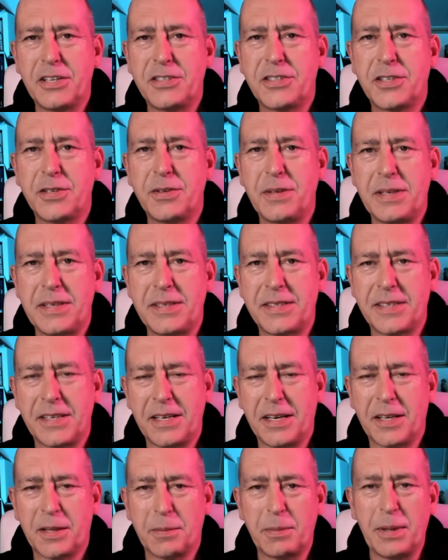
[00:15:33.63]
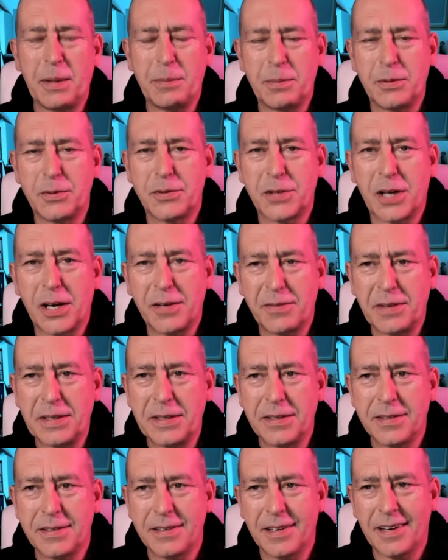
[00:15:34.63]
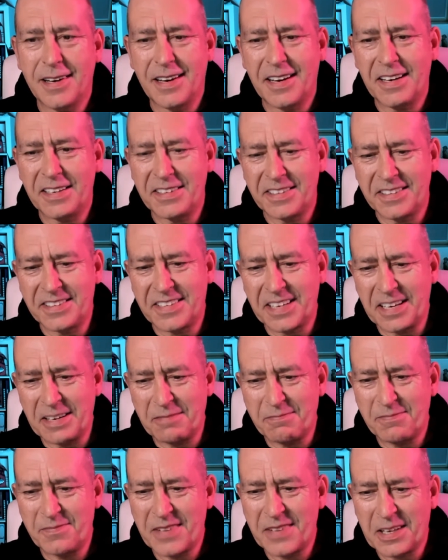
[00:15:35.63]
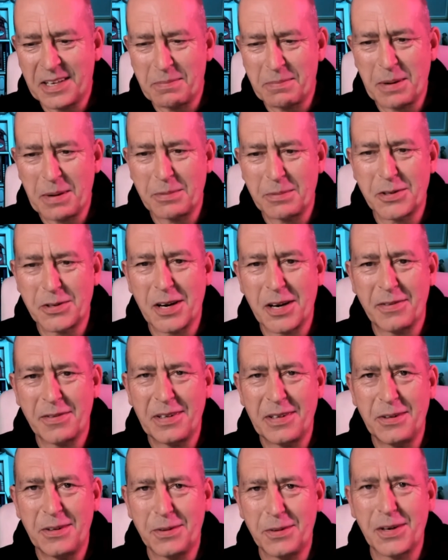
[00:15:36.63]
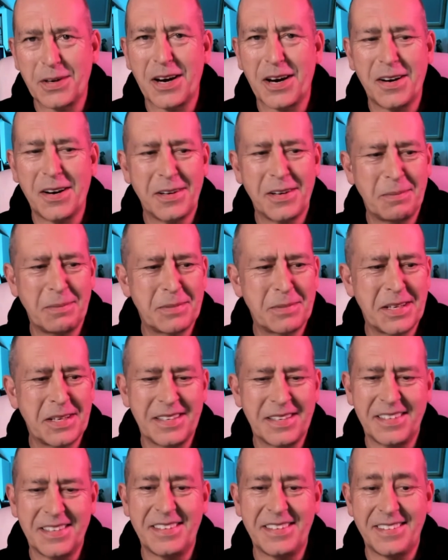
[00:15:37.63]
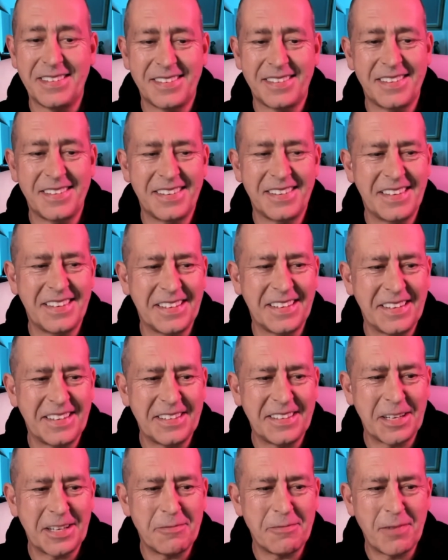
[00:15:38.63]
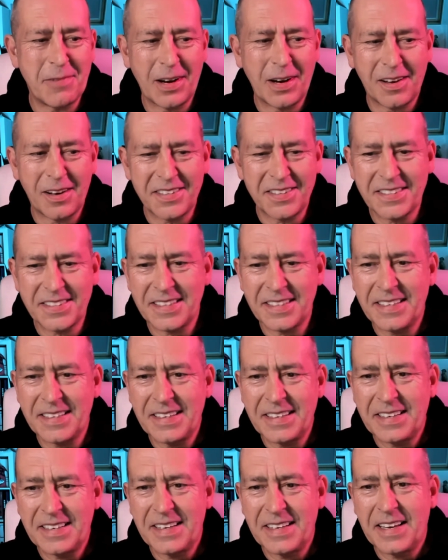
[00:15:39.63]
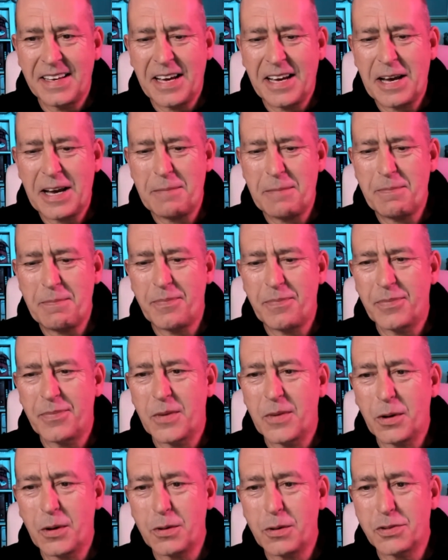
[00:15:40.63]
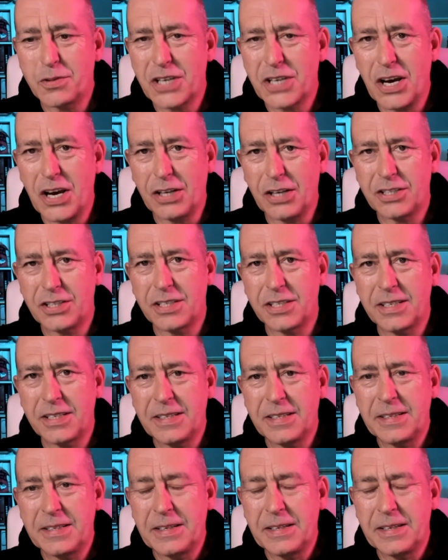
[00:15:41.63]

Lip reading: until you see other people driving, and other people driving your car in particular, you don't realise. Oil surge,